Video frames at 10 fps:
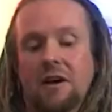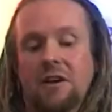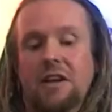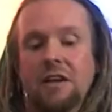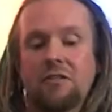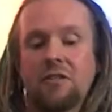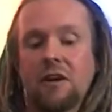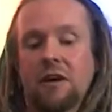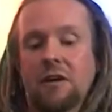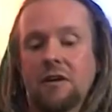Uh, near
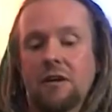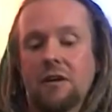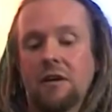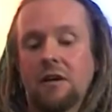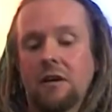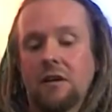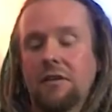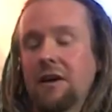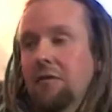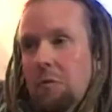to
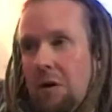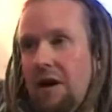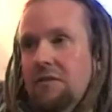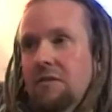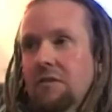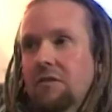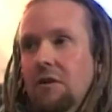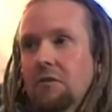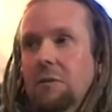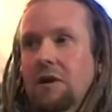the other place I
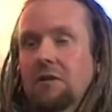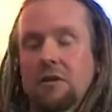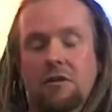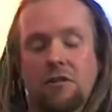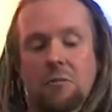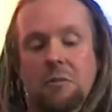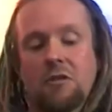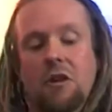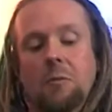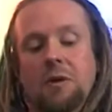told you about, mm.
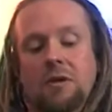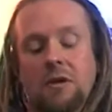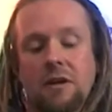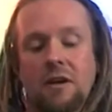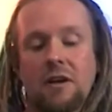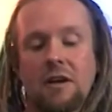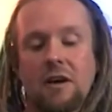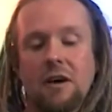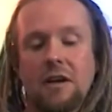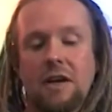Christmas Common,
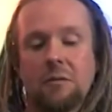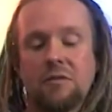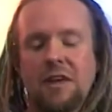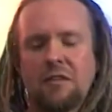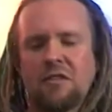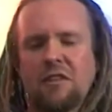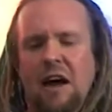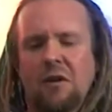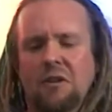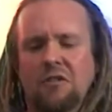and he was then
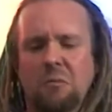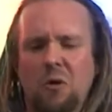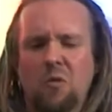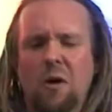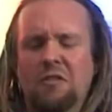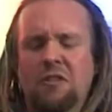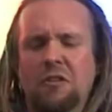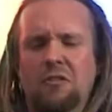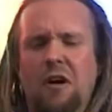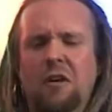sat on a small
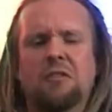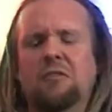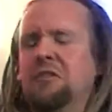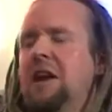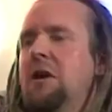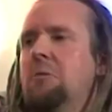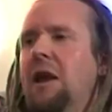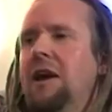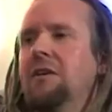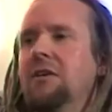125 with an L
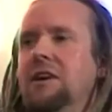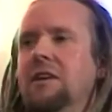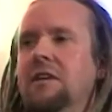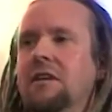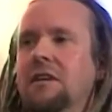plate on it.